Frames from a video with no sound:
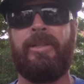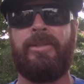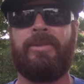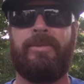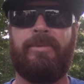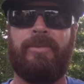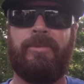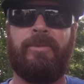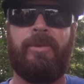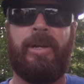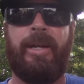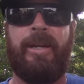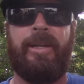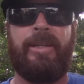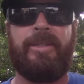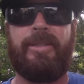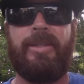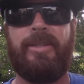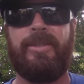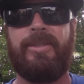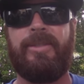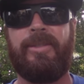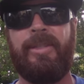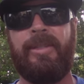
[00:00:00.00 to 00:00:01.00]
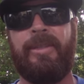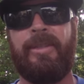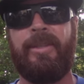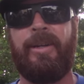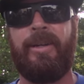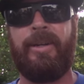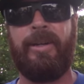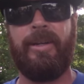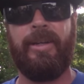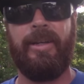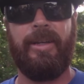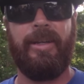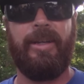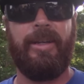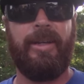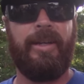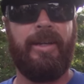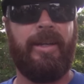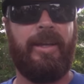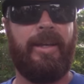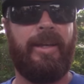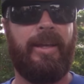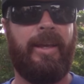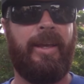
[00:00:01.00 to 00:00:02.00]
It's right next to the seat there,
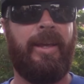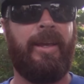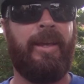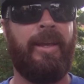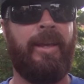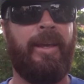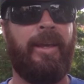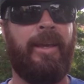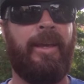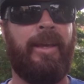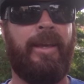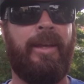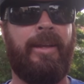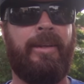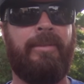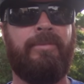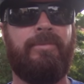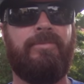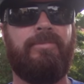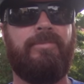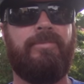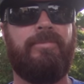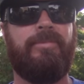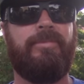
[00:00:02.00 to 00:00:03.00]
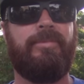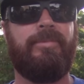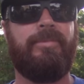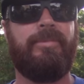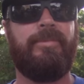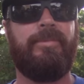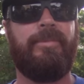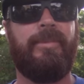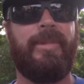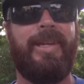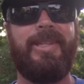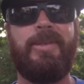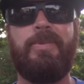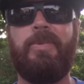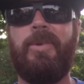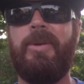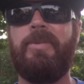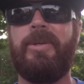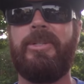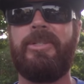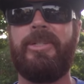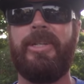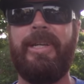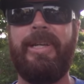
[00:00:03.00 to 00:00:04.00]
and that's
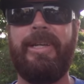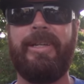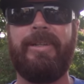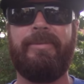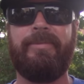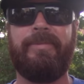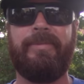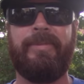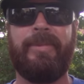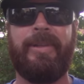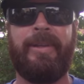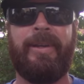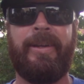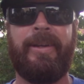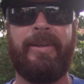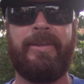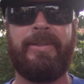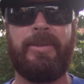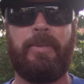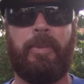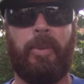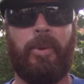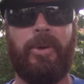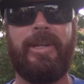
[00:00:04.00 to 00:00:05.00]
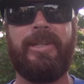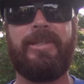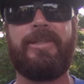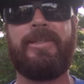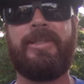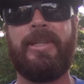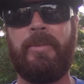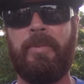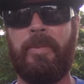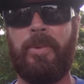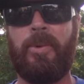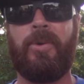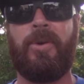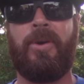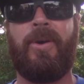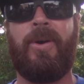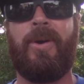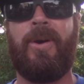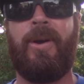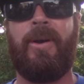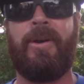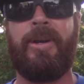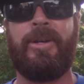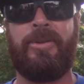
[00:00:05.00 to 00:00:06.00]
pretty much it. You know, it's a pretty simple
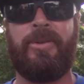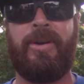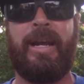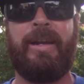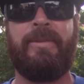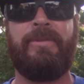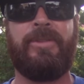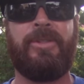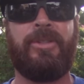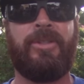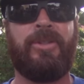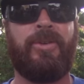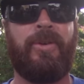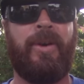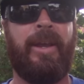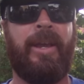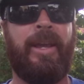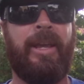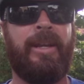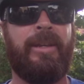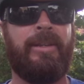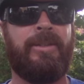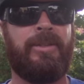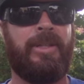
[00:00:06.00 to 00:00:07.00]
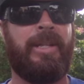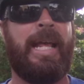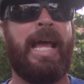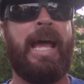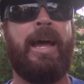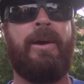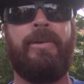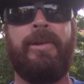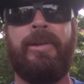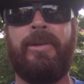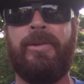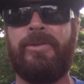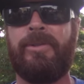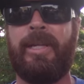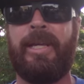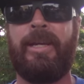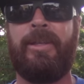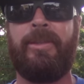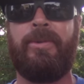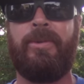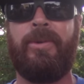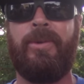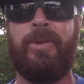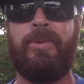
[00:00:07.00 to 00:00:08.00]
car. It drives straight, it's loud, it goes
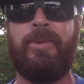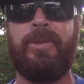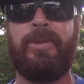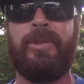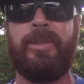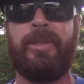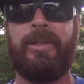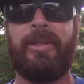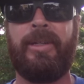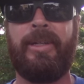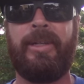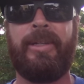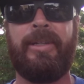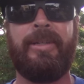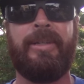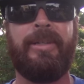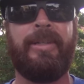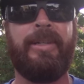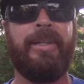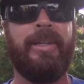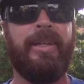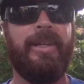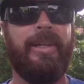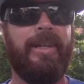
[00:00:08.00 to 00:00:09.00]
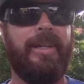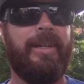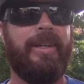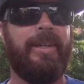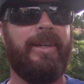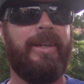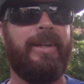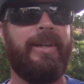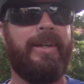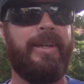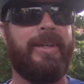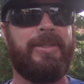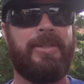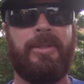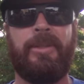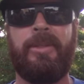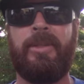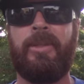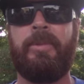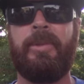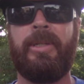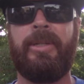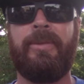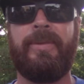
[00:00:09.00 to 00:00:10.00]
down the road real good, and it gets a
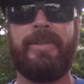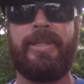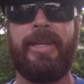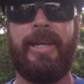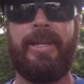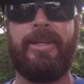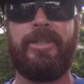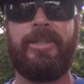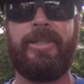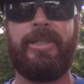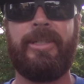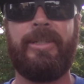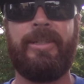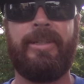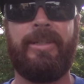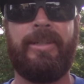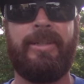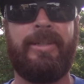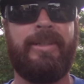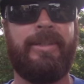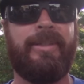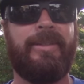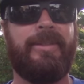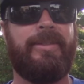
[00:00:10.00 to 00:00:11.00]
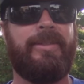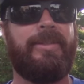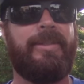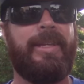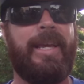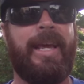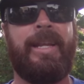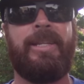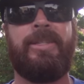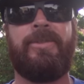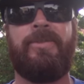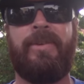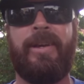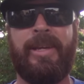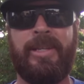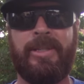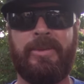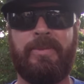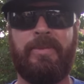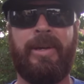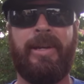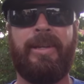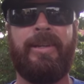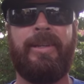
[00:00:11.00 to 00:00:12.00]
little bit of attention and
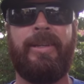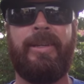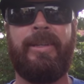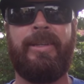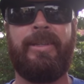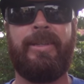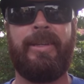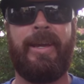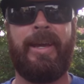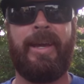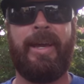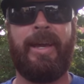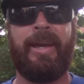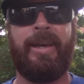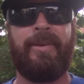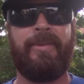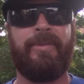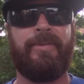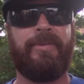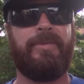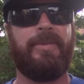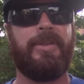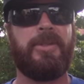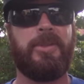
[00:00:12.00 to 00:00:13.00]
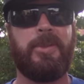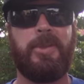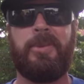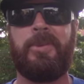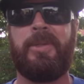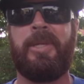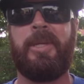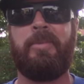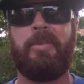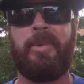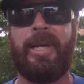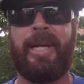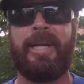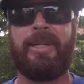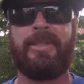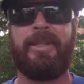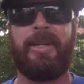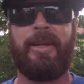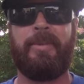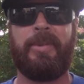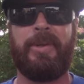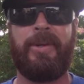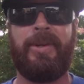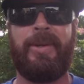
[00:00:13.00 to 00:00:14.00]
satisfies my need to have the two-lane
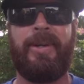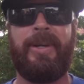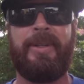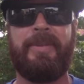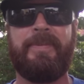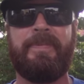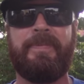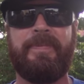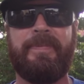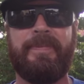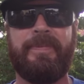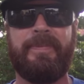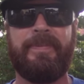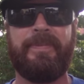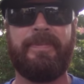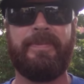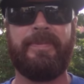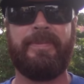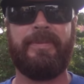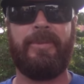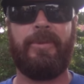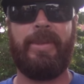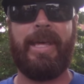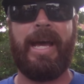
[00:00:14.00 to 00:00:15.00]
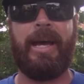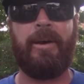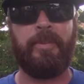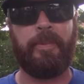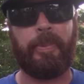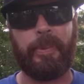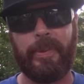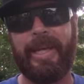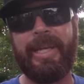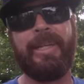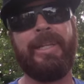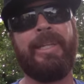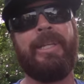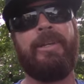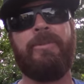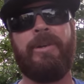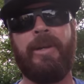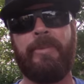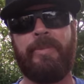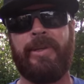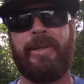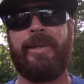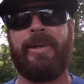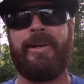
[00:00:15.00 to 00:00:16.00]
blacktop car without blatantly
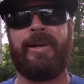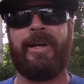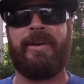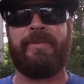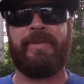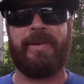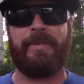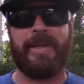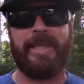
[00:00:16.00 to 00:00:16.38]
ripping it off.